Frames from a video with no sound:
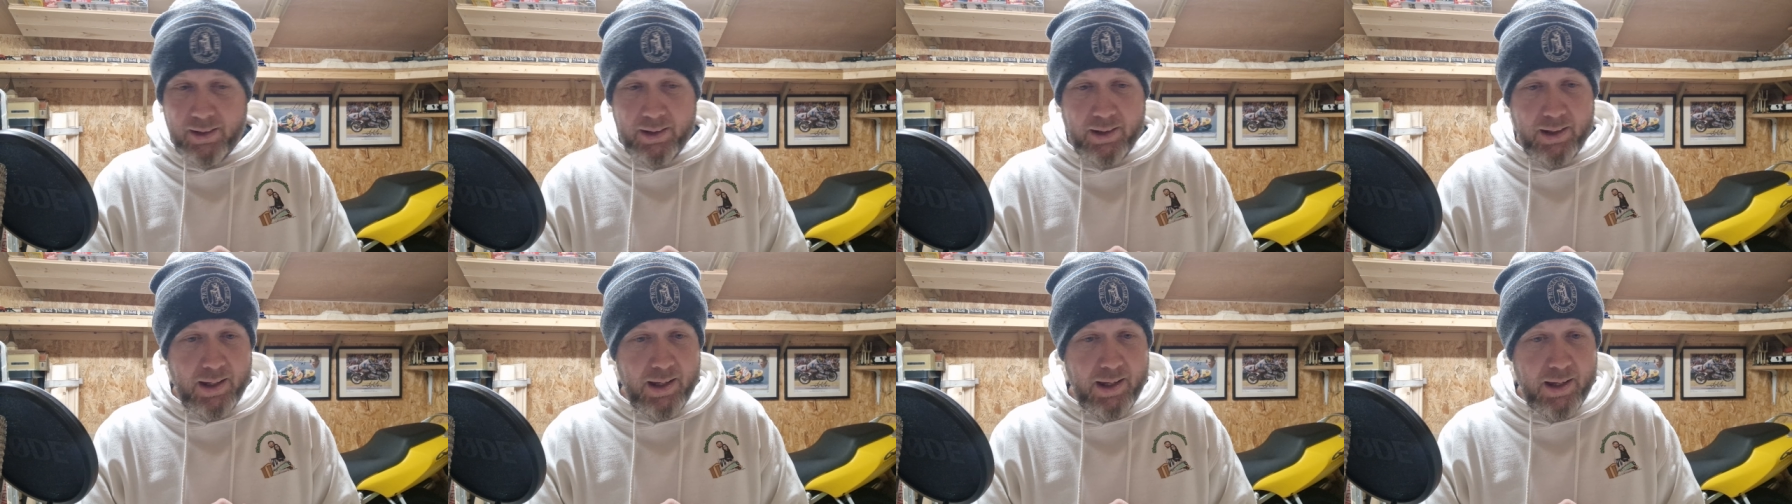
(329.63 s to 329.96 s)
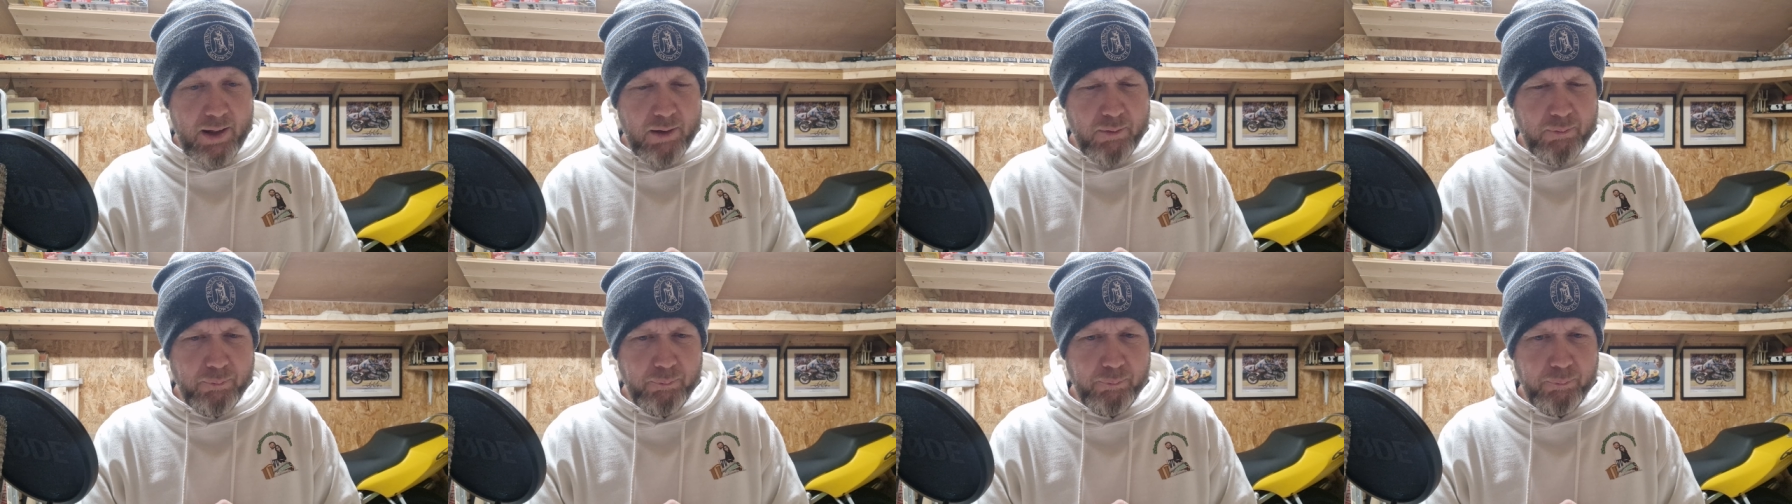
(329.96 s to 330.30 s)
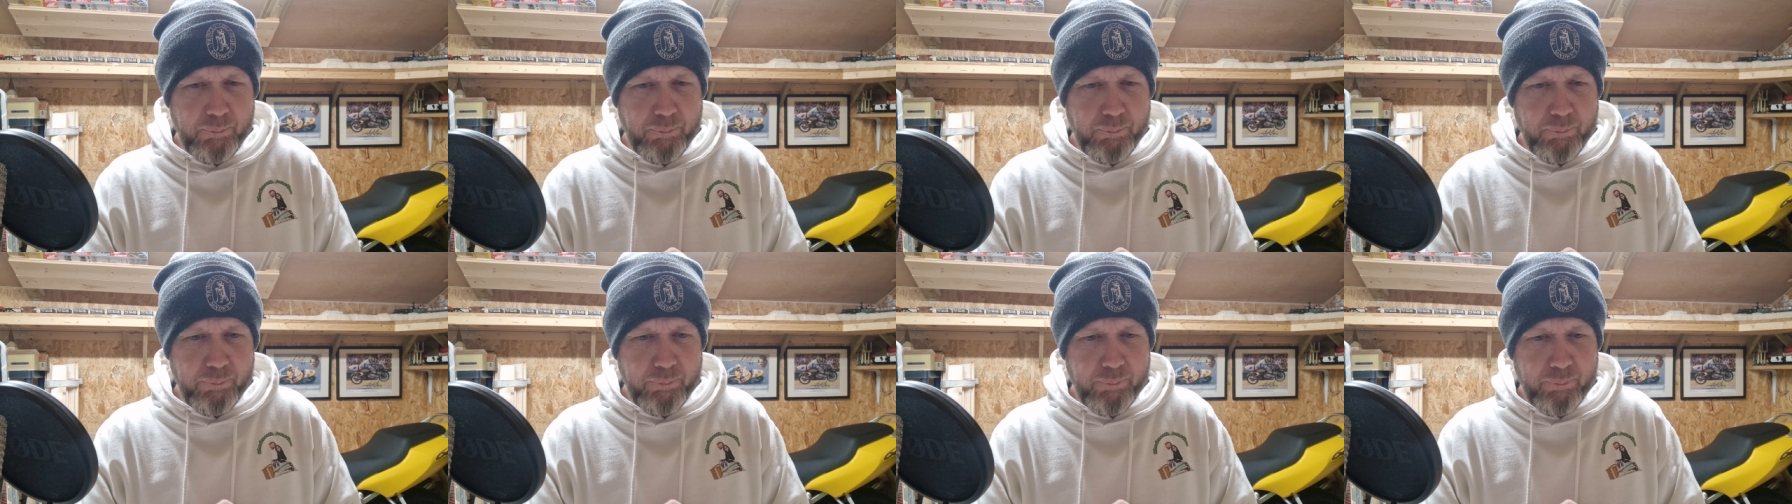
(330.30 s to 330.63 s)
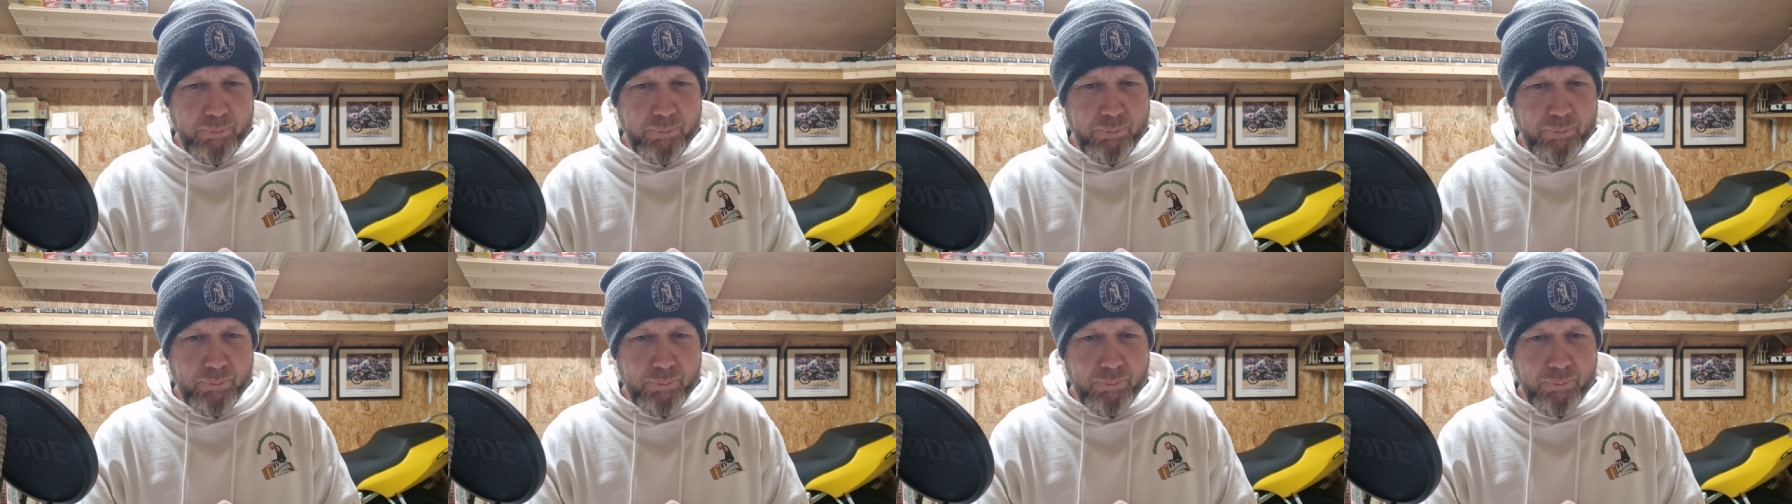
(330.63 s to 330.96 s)
Um,
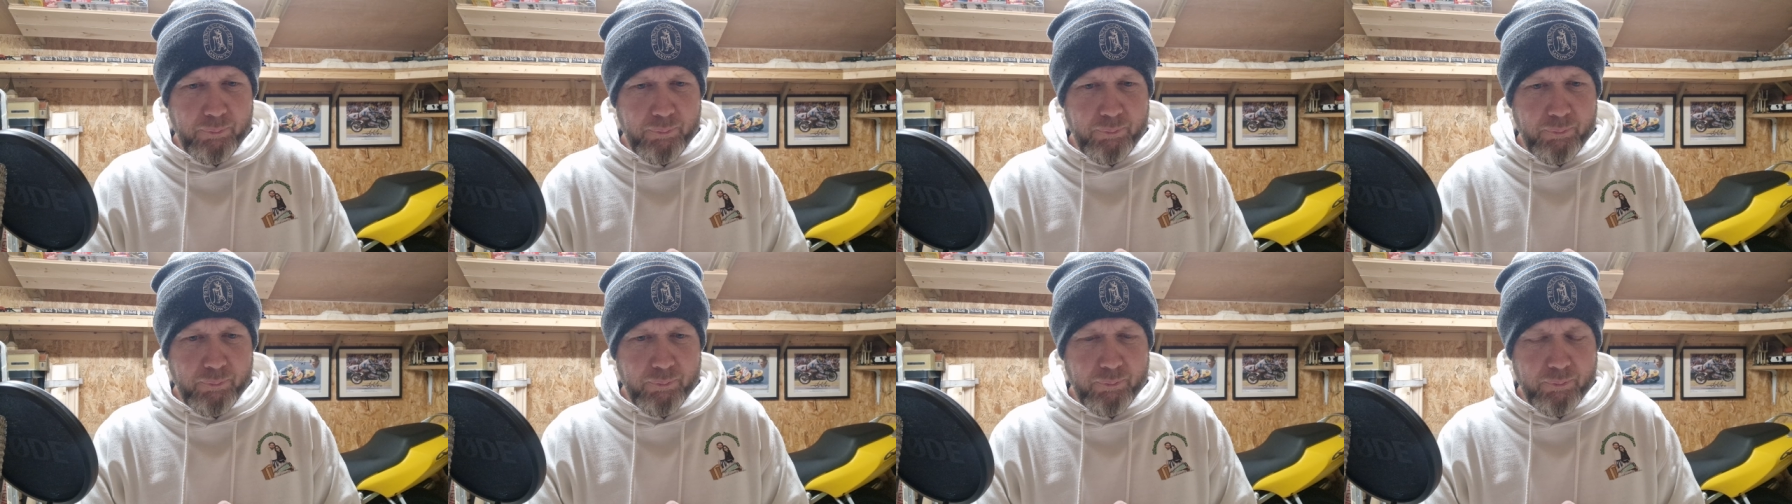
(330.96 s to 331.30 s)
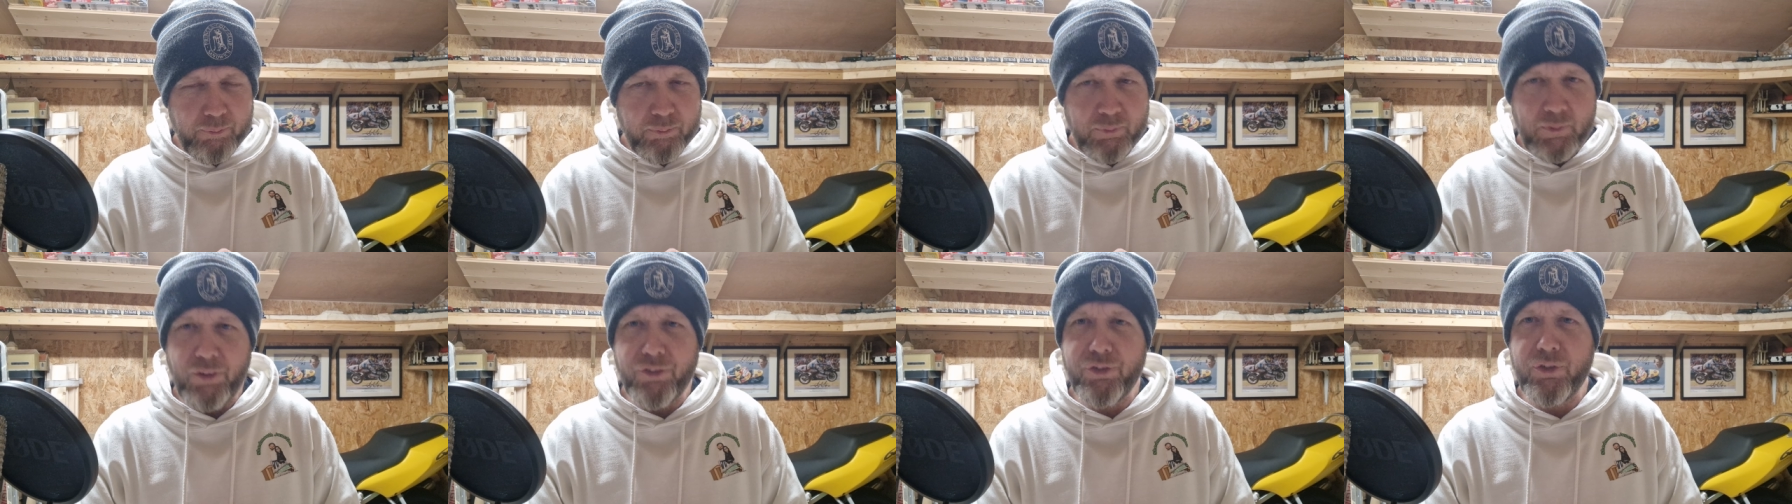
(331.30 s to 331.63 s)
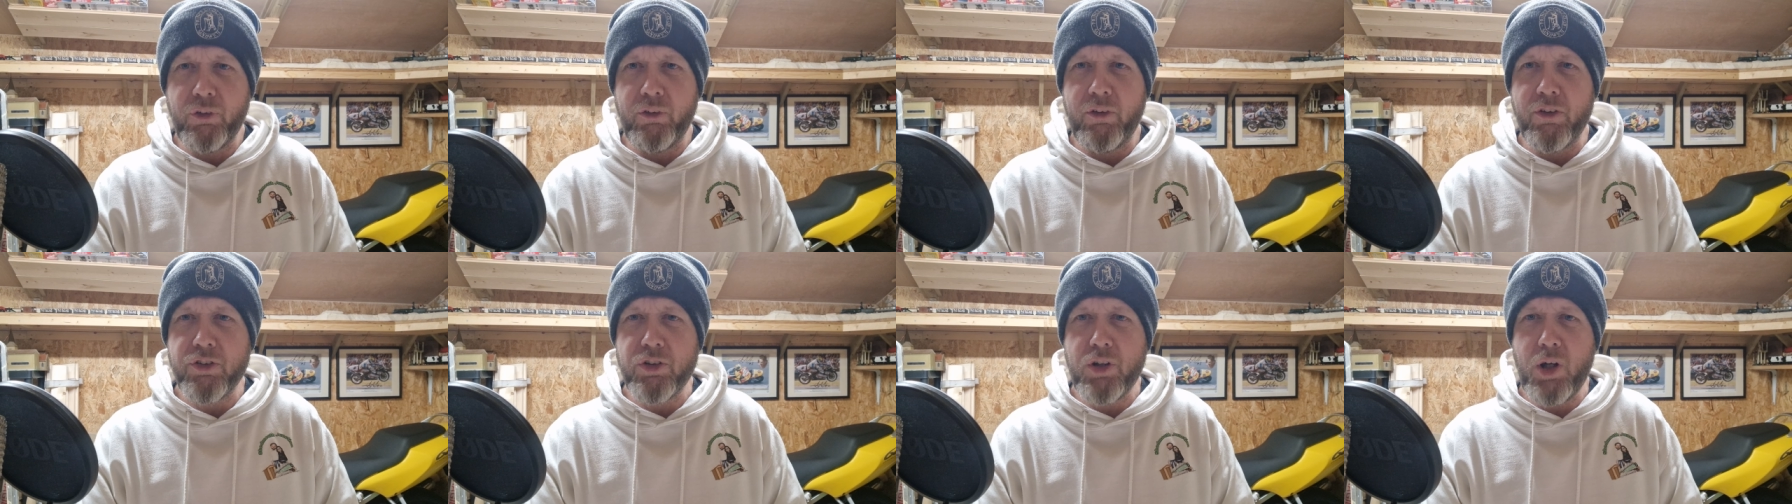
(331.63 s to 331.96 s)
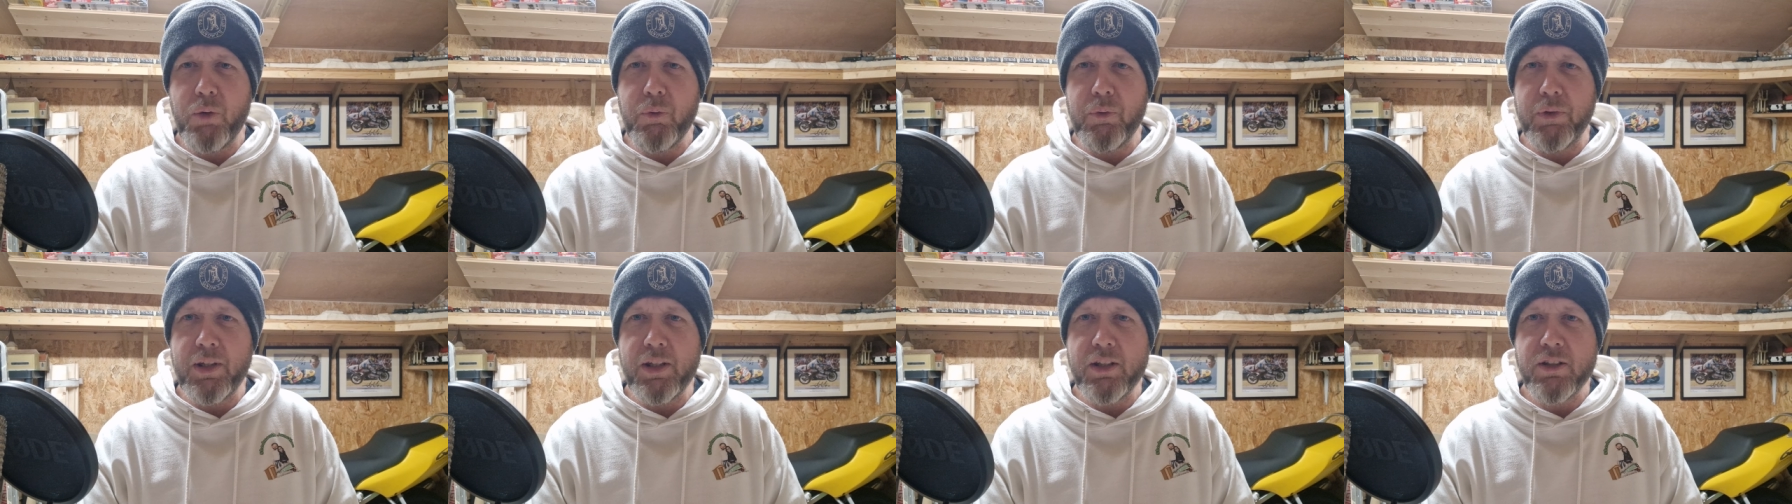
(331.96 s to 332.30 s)
I forgot where I was
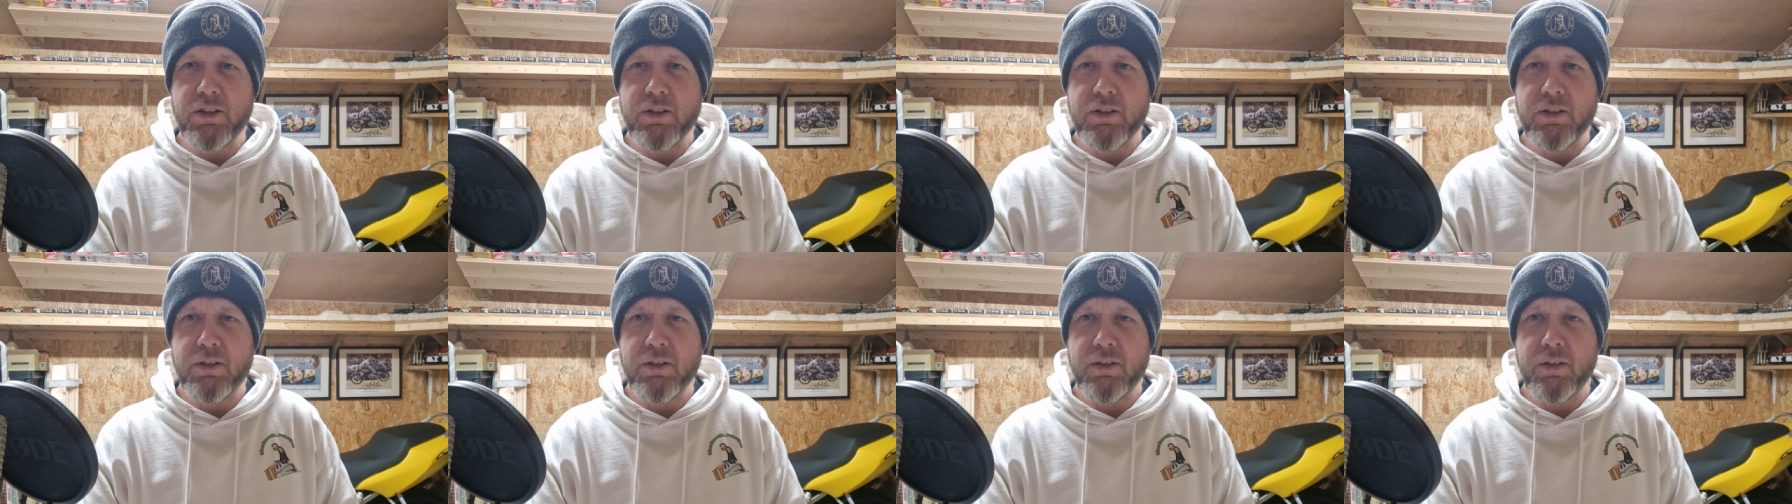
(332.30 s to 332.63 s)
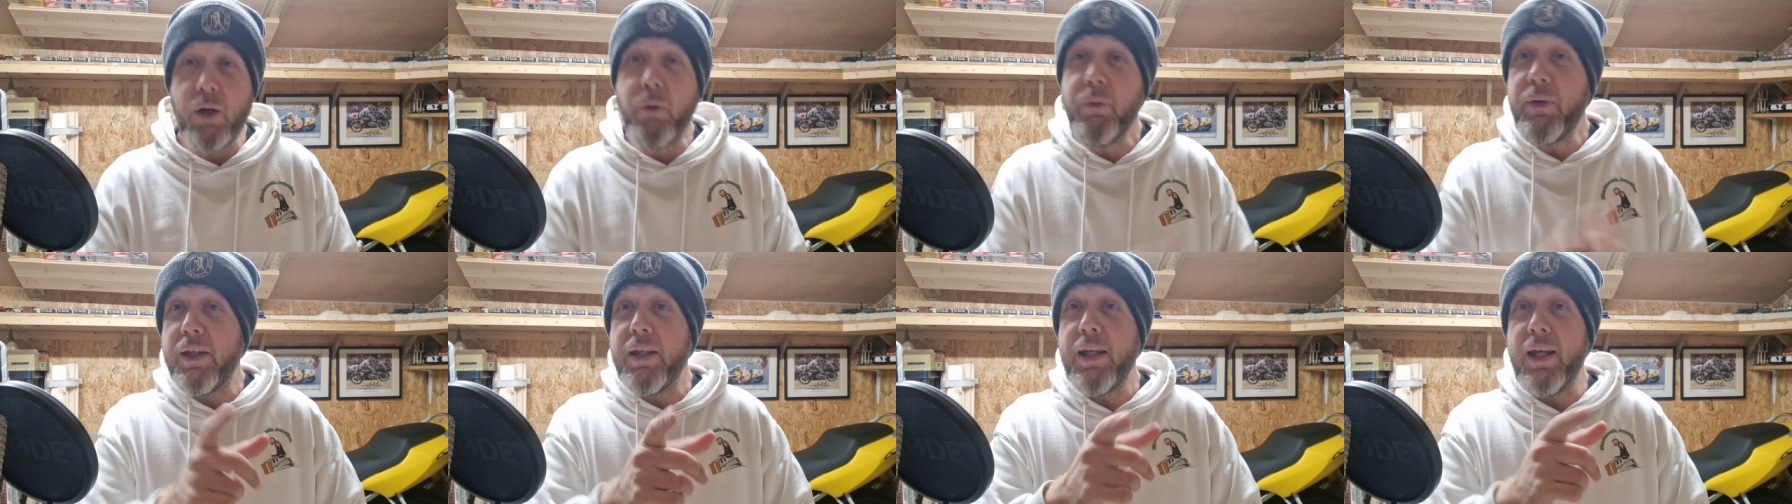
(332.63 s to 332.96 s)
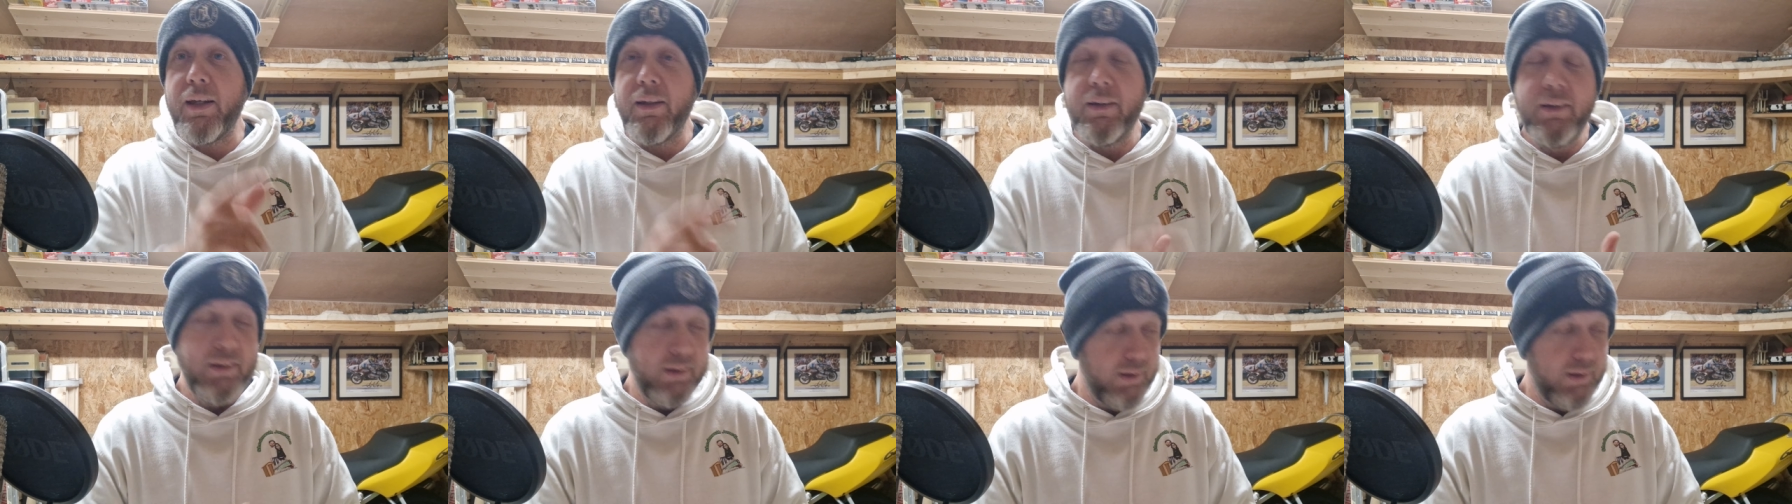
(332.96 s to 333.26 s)
going with this. Oh yeah, yeah.